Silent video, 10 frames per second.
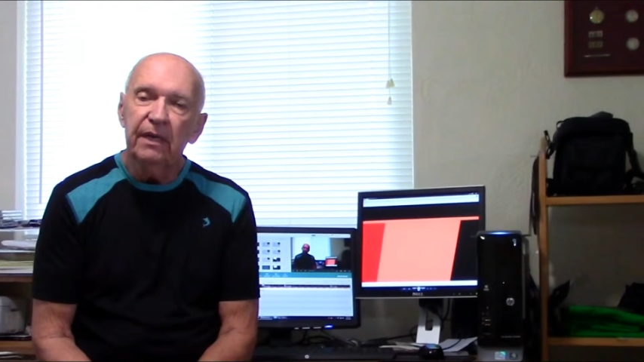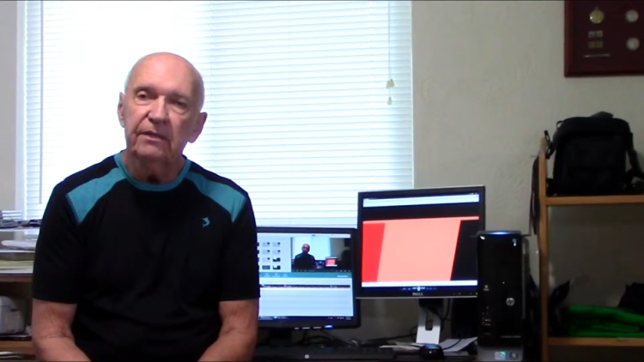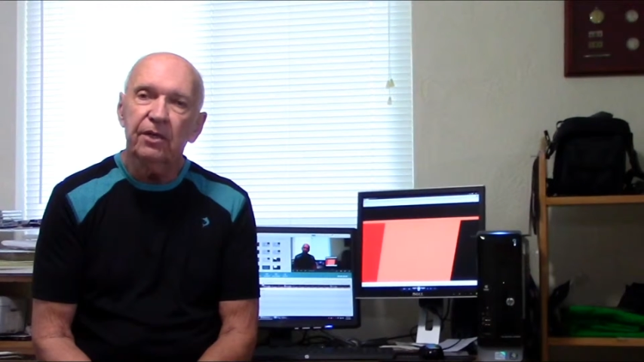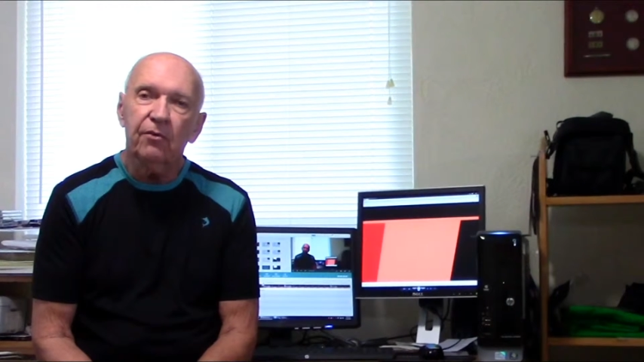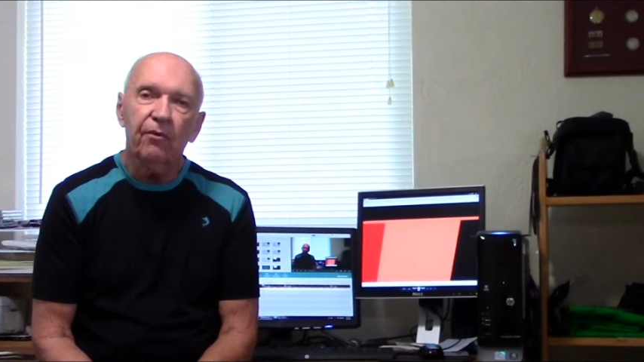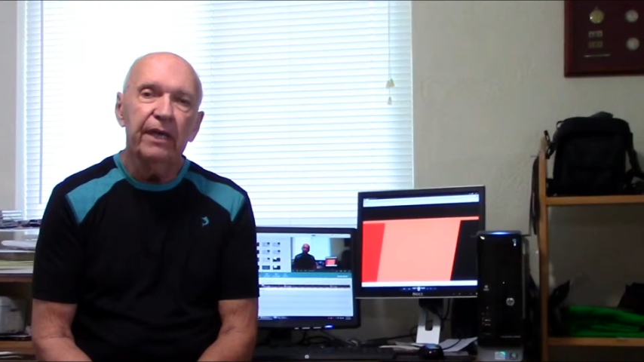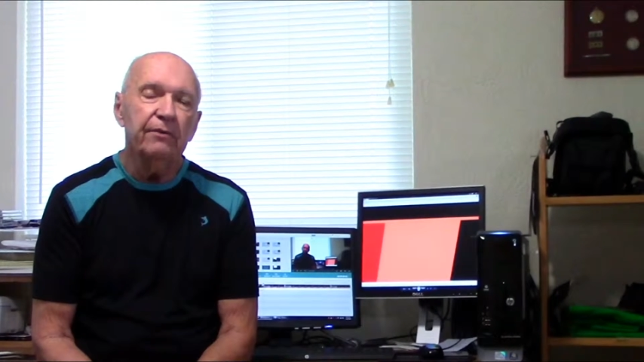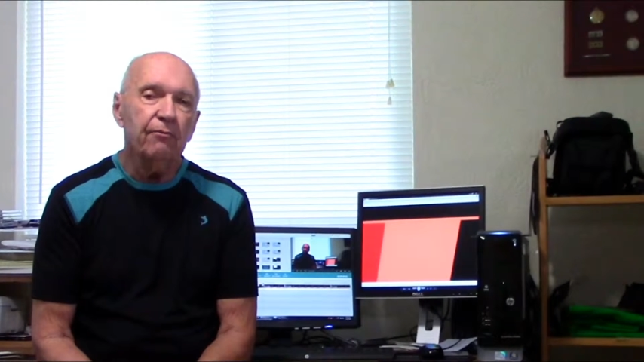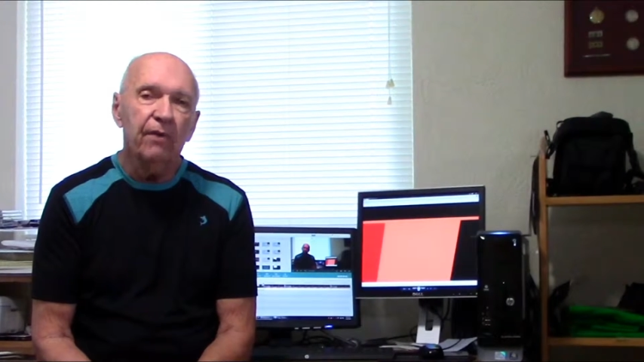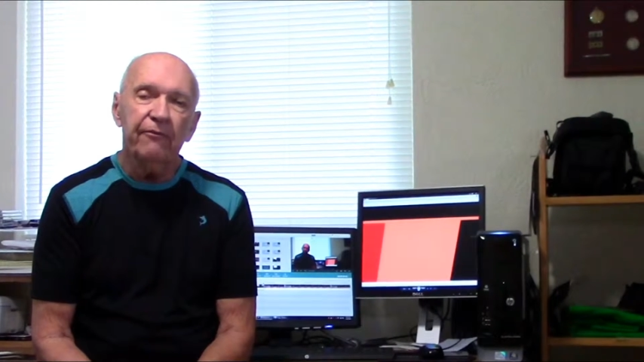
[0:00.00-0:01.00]
It's a
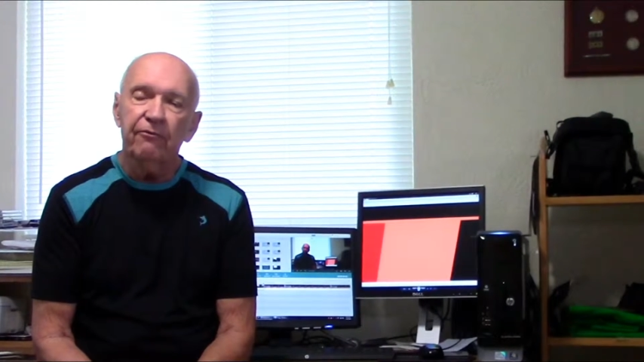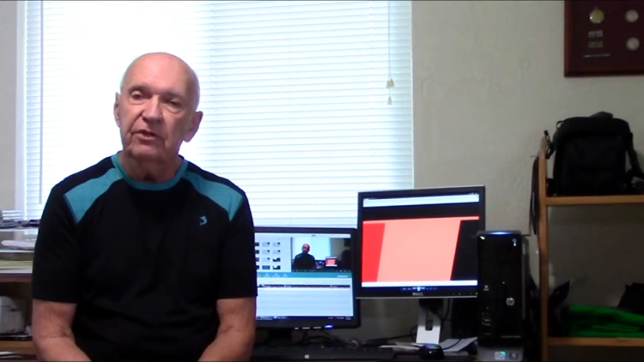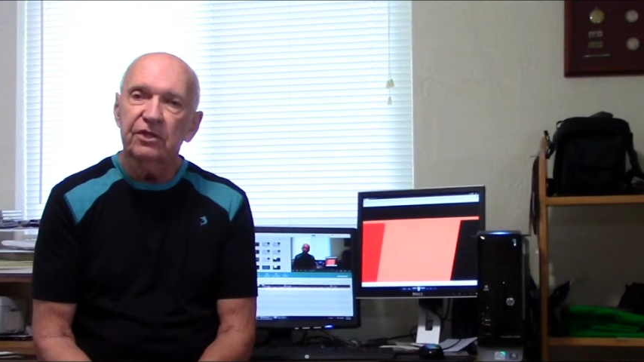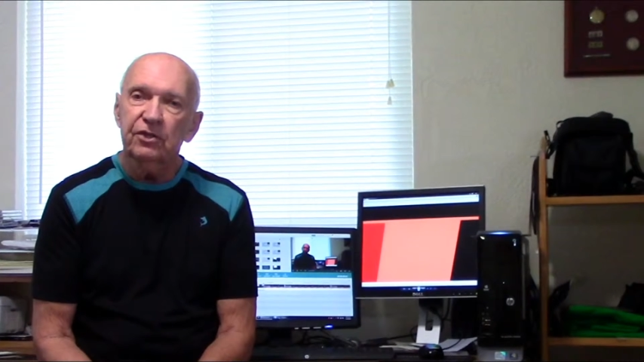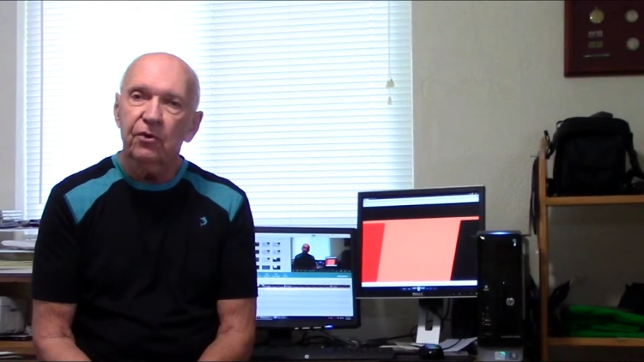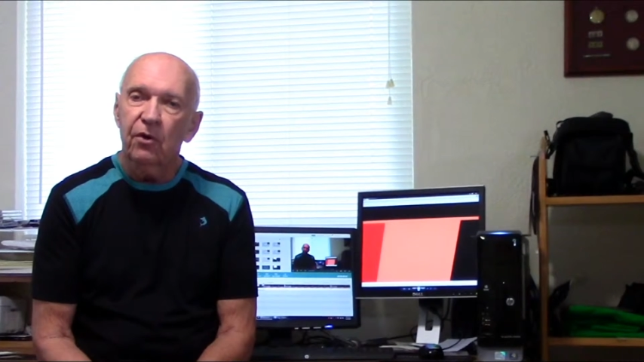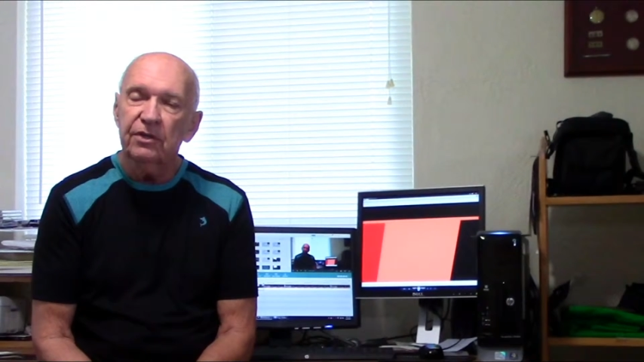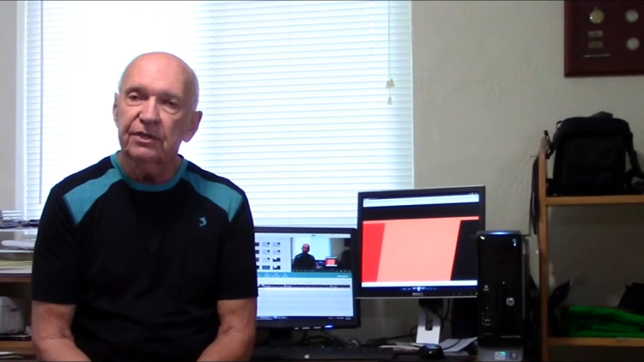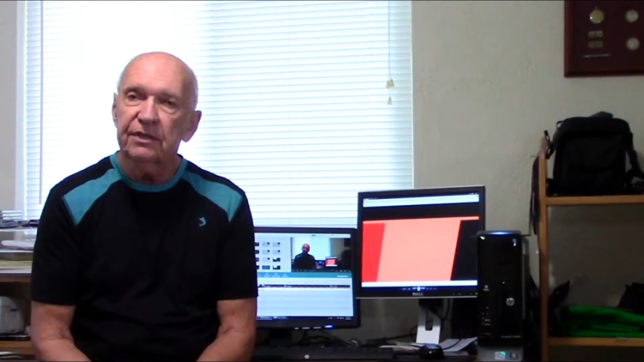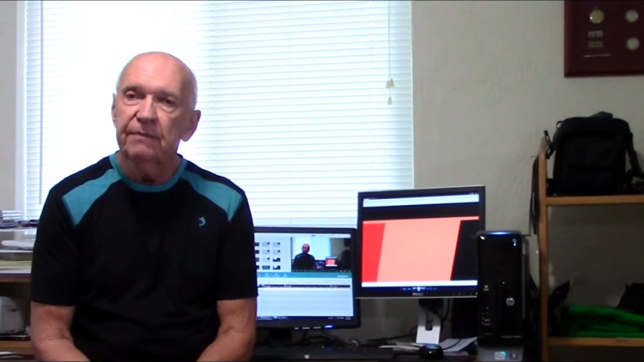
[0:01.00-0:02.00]
great reference
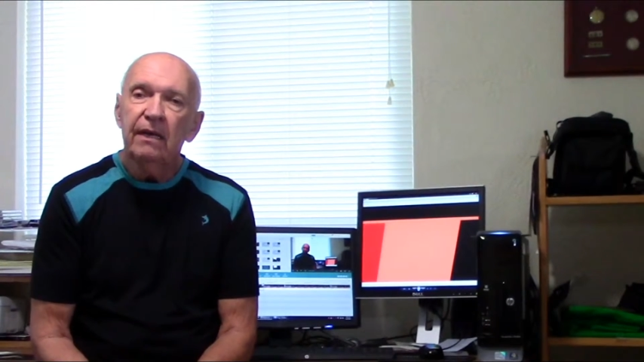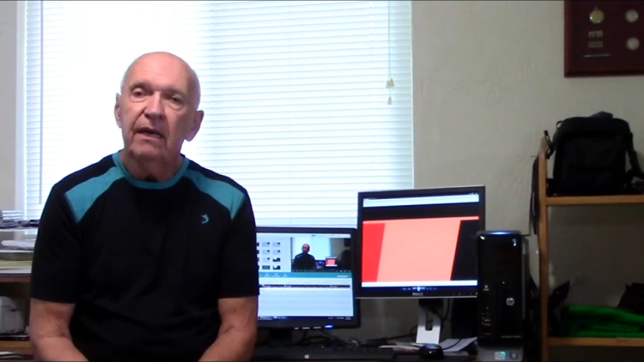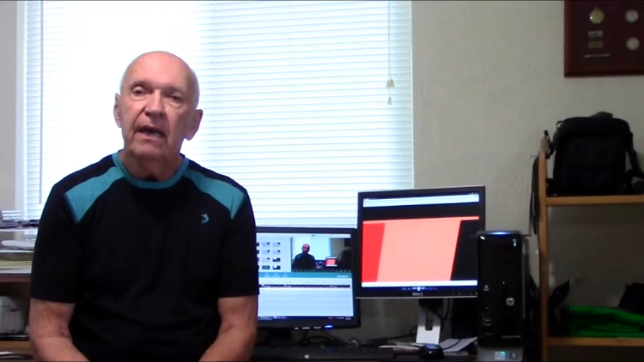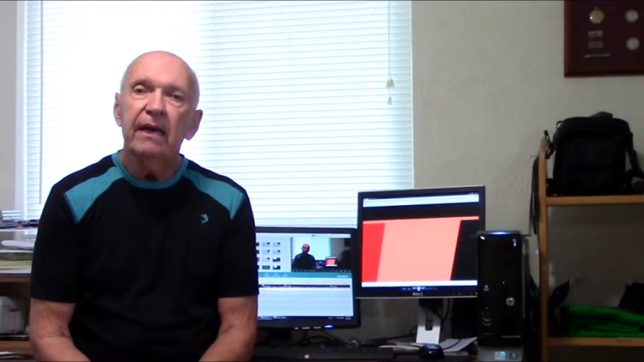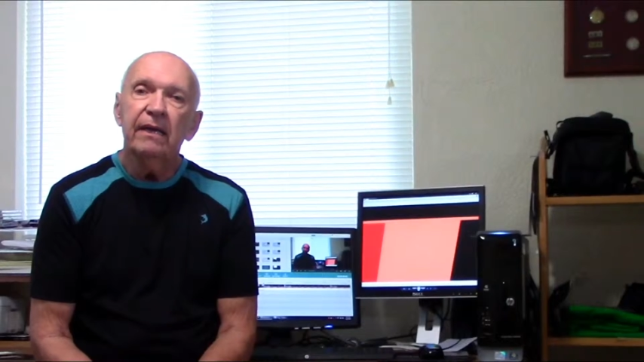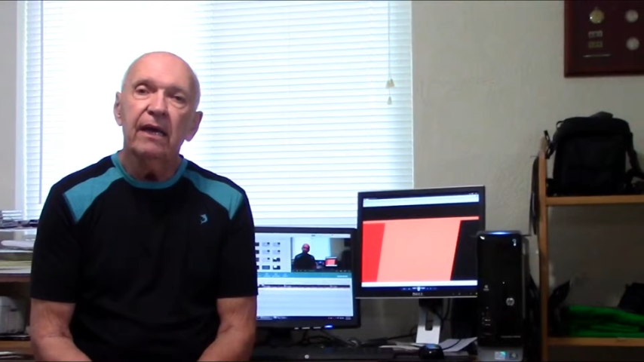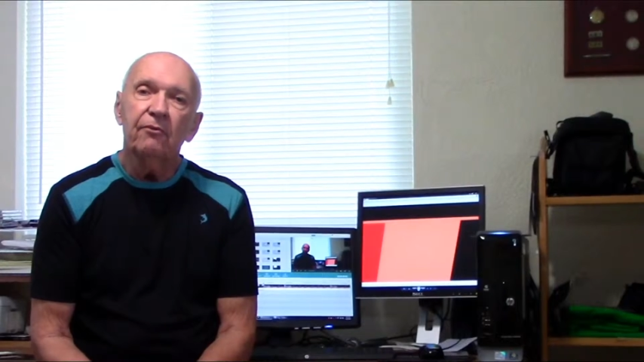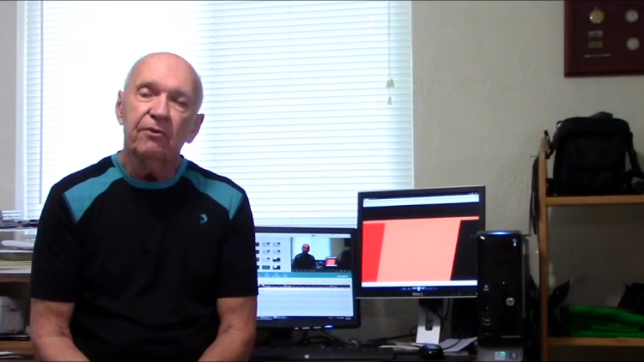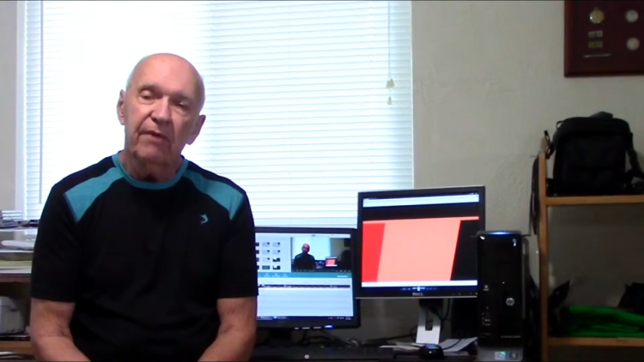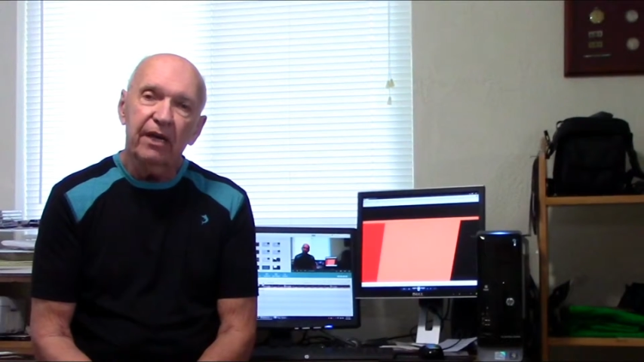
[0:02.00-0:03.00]
source, and I
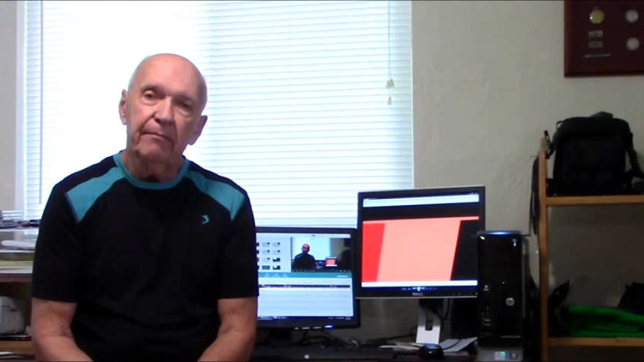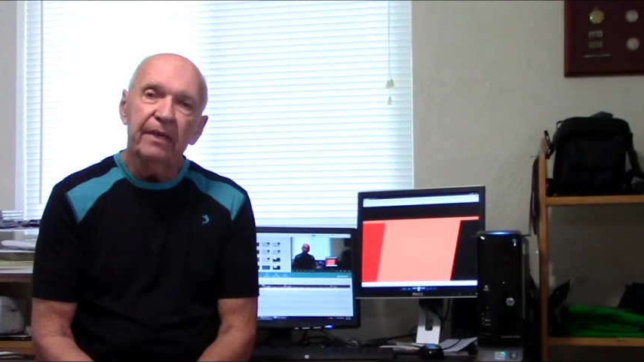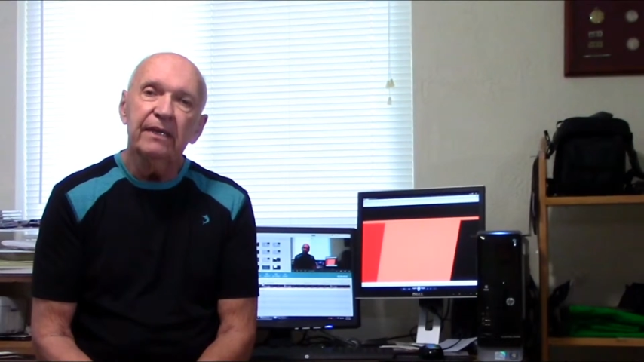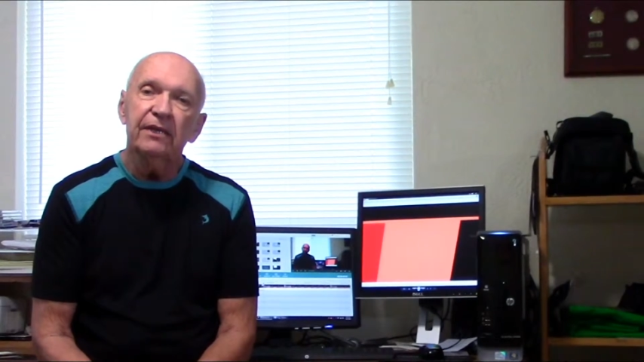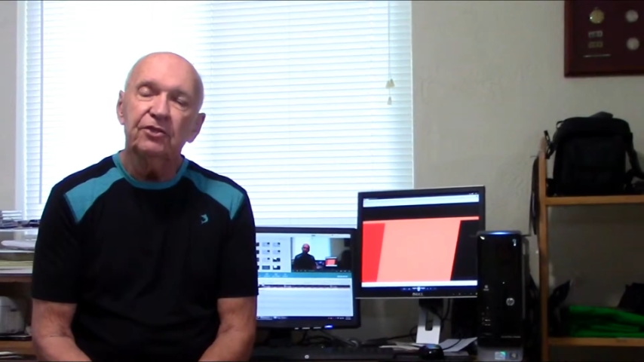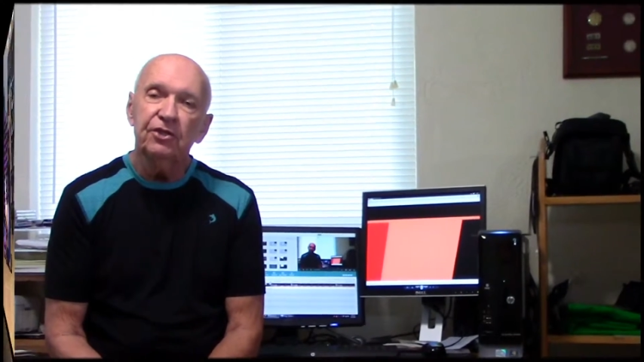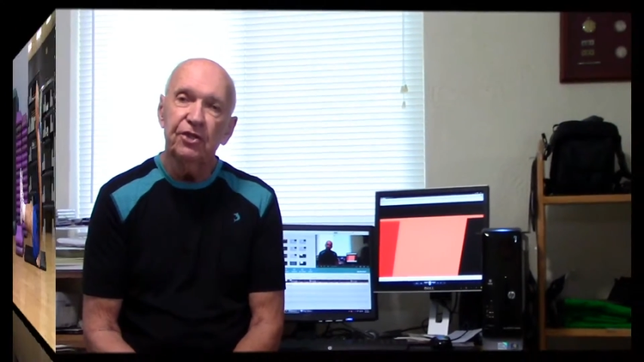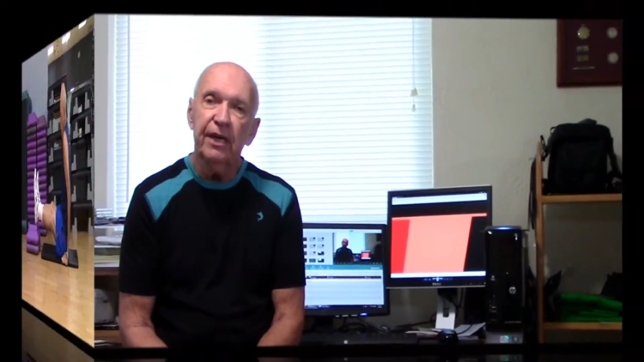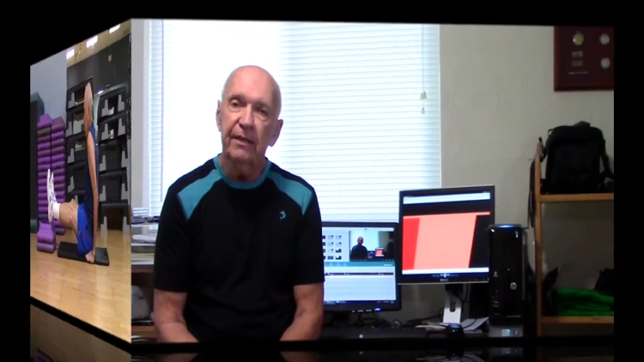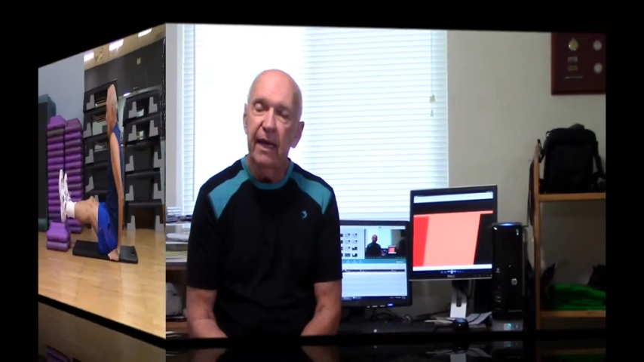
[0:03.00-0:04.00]
would recommend that you
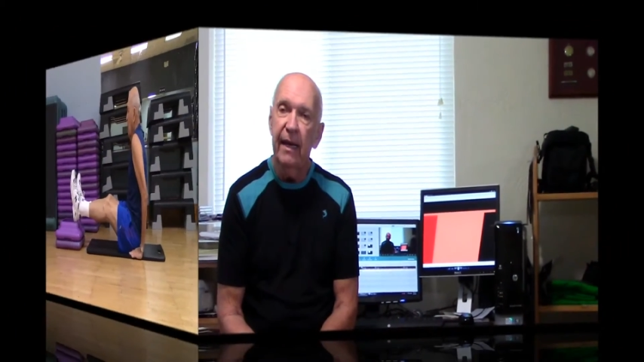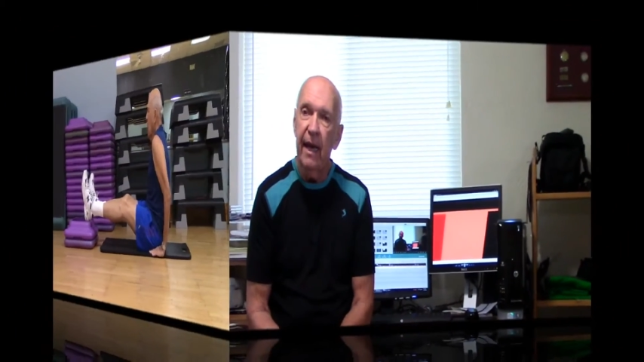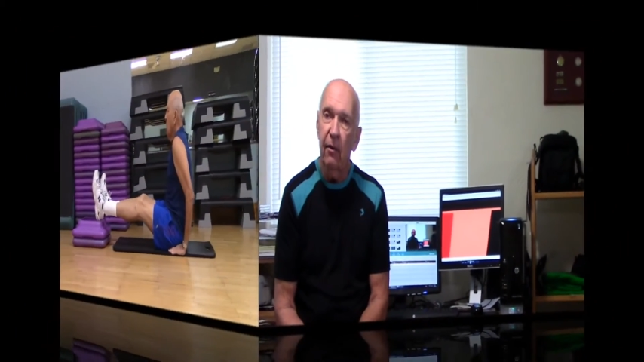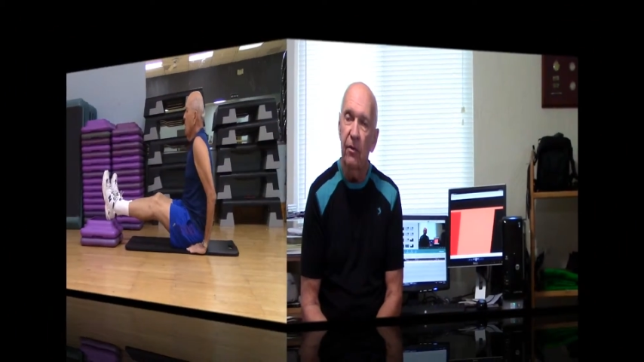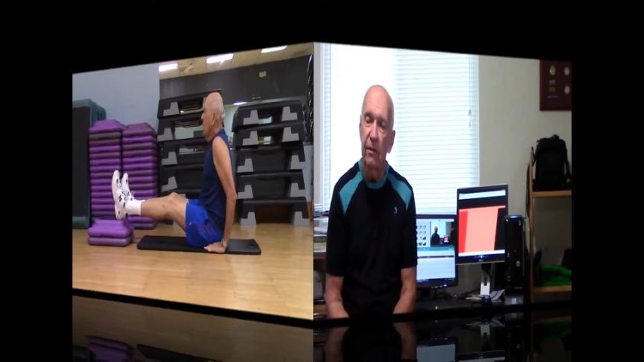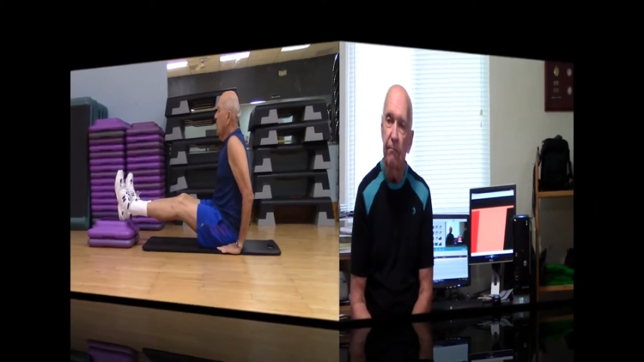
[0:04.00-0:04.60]
check that out.